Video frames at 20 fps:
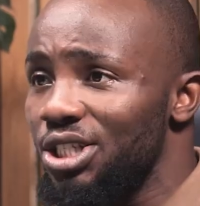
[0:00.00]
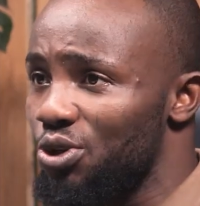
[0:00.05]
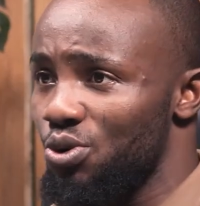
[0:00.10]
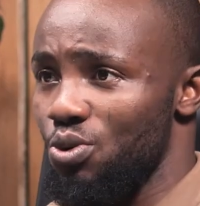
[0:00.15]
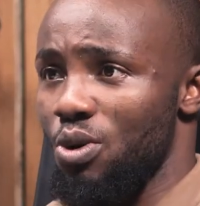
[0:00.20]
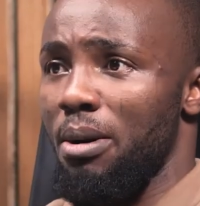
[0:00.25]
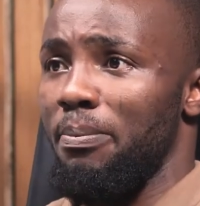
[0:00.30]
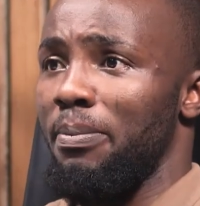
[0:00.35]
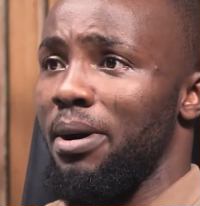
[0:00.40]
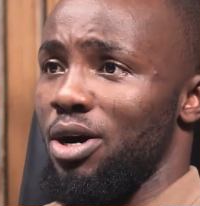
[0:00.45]
teach
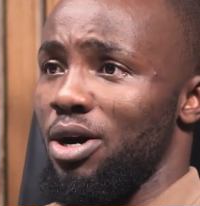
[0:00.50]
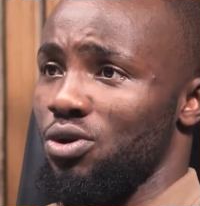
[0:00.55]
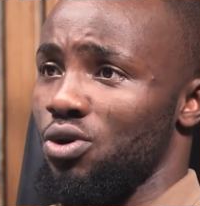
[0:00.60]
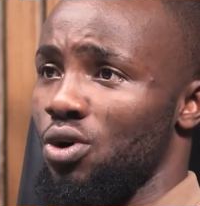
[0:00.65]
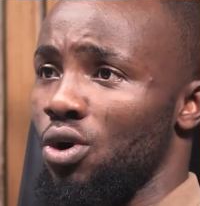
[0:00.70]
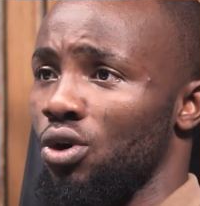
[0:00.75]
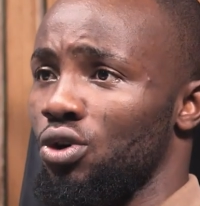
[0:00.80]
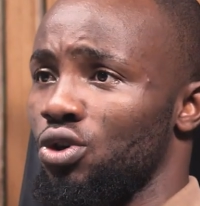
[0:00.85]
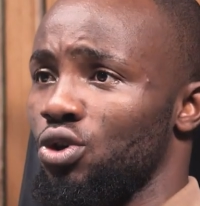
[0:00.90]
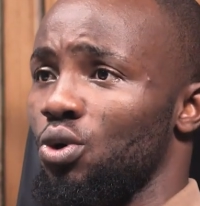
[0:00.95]
you
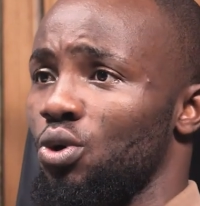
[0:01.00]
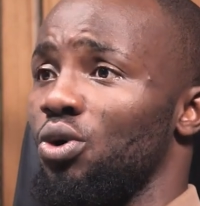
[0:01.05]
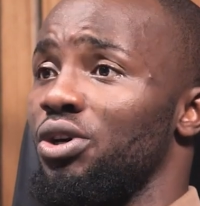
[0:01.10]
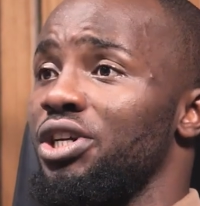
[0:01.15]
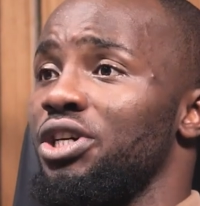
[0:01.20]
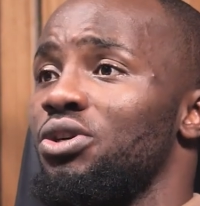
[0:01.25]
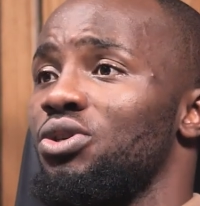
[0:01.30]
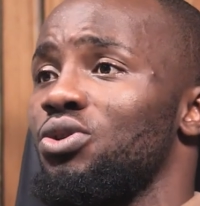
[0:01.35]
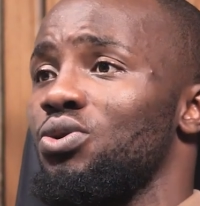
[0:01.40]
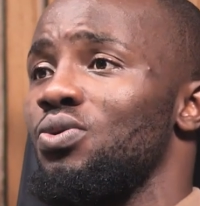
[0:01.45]
about God. So
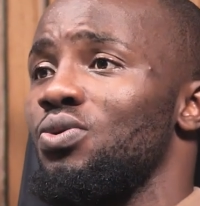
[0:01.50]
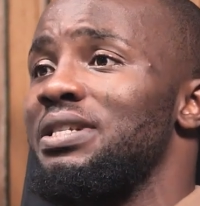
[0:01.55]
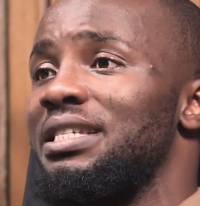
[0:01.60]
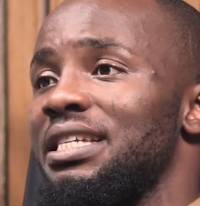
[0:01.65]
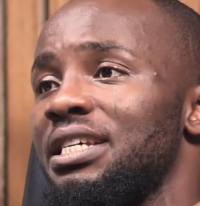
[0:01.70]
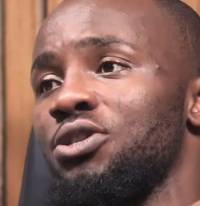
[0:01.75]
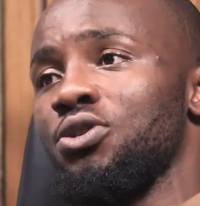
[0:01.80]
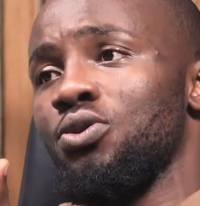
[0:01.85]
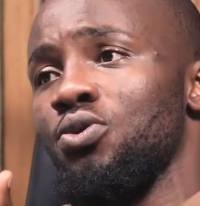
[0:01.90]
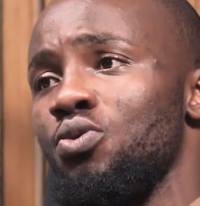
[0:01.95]
Holy Ghost School
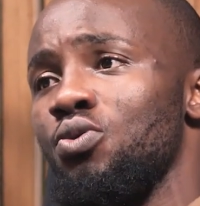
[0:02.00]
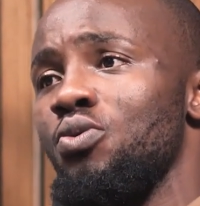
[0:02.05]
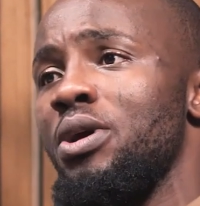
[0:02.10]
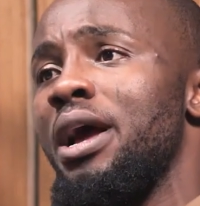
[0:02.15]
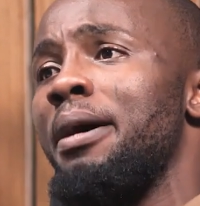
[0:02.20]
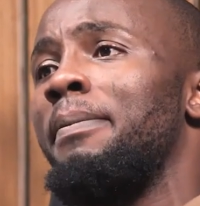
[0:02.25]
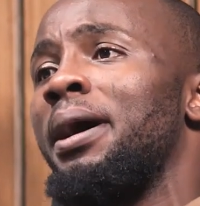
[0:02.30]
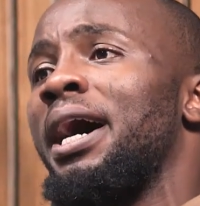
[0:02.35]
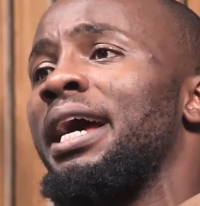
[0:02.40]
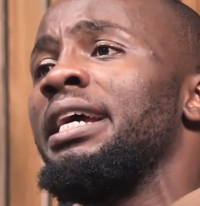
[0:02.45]
is a school
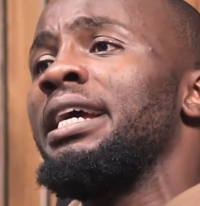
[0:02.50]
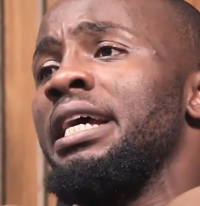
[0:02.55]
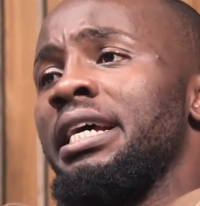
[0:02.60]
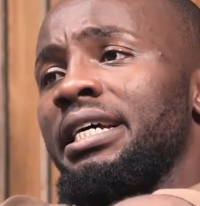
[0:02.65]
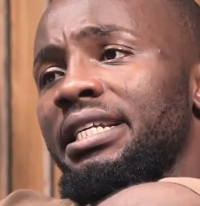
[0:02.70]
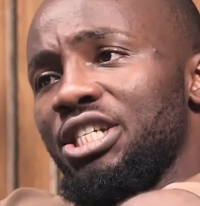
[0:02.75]
whereby